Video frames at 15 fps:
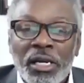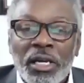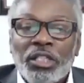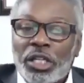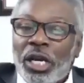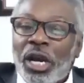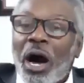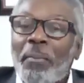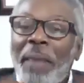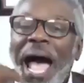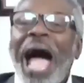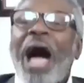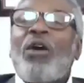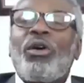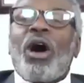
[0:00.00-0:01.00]
to come
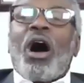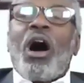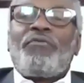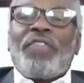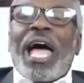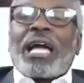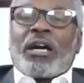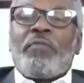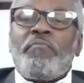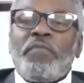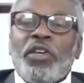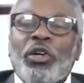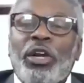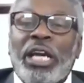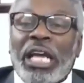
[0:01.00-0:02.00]
out of that
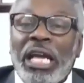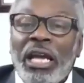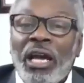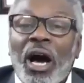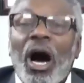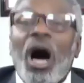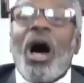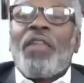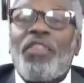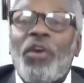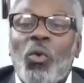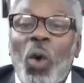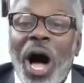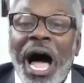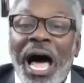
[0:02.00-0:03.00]
community.
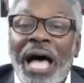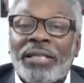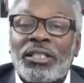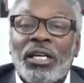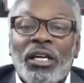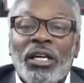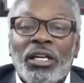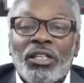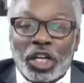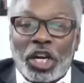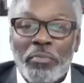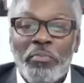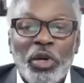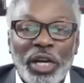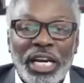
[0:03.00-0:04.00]
Otherwise, the
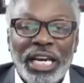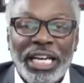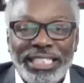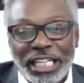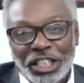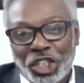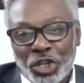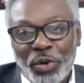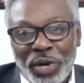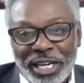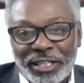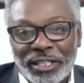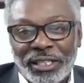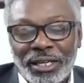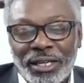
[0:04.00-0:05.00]
community did you in.
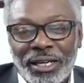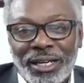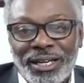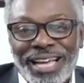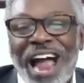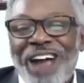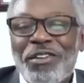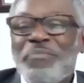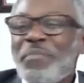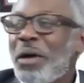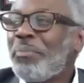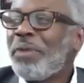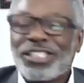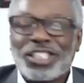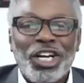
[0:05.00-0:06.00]
I remember
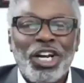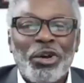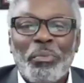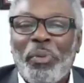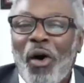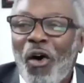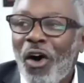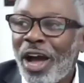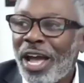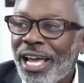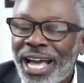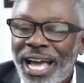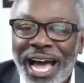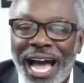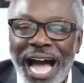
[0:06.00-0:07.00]
as a little boy,
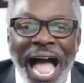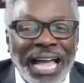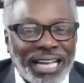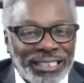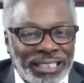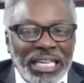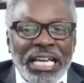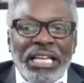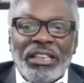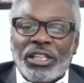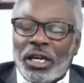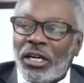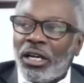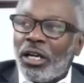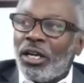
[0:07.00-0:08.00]
I could see
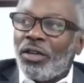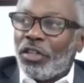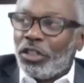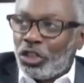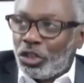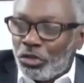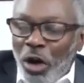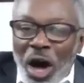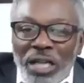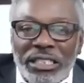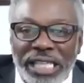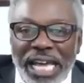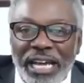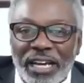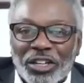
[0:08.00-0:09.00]
the drug
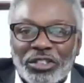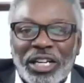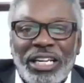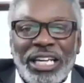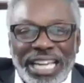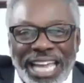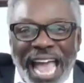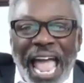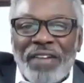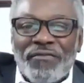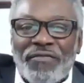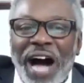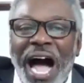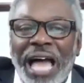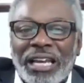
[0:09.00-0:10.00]
deals and the gang
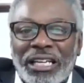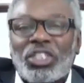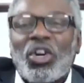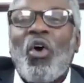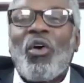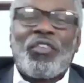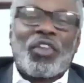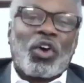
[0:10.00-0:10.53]
violence on the